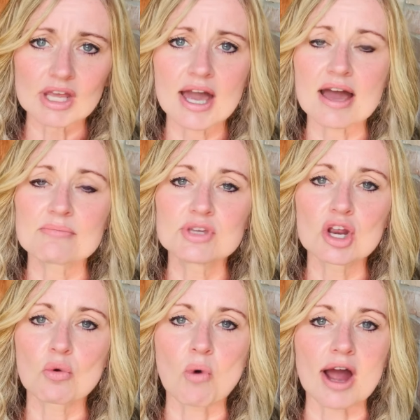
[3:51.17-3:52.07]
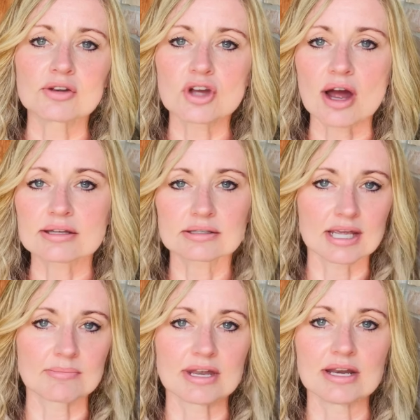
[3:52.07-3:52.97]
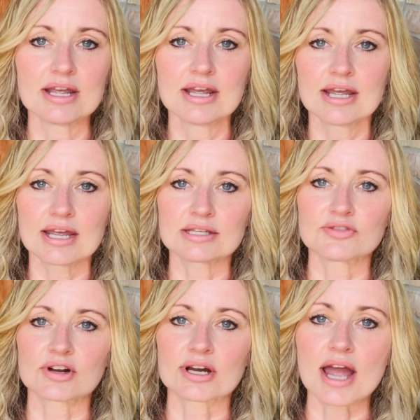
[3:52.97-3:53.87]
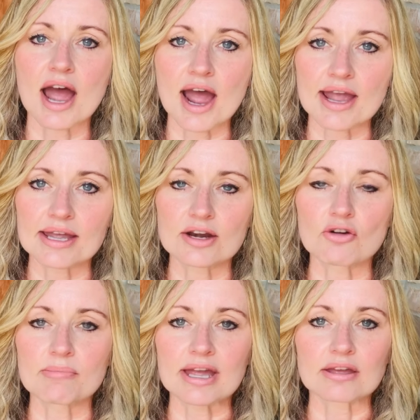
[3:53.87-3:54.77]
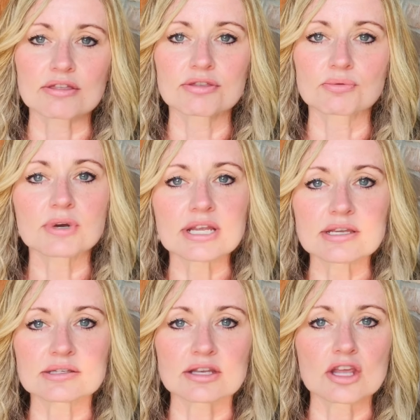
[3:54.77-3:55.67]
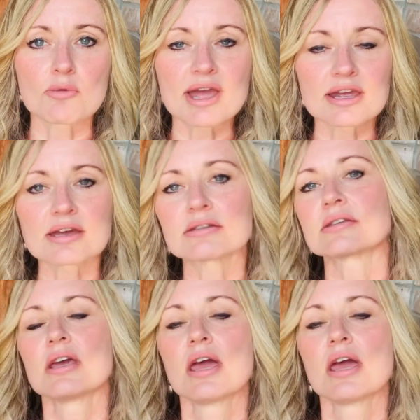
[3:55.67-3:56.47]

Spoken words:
Wild caught salmon is very high in omega-3s and the omegas.